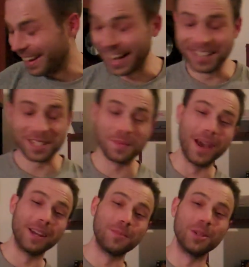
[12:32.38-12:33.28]
And I just
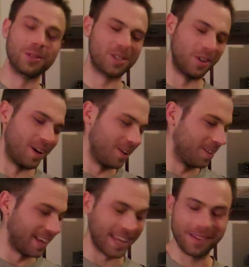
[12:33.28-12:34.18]
made them too, so I
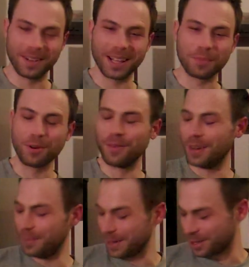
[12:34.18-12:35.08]
don't like having like
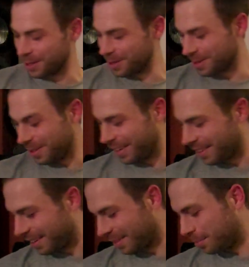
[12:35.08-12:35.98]
profile pictures or
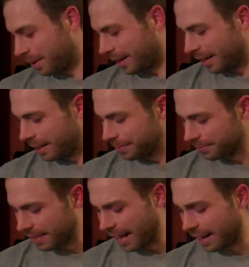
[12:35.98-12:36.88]
anything. But
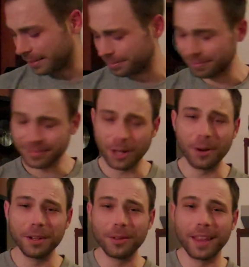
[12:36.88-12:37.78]
yeah, go
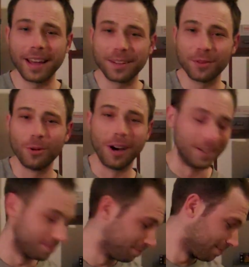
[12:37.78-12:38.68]
ahead and do that if you want.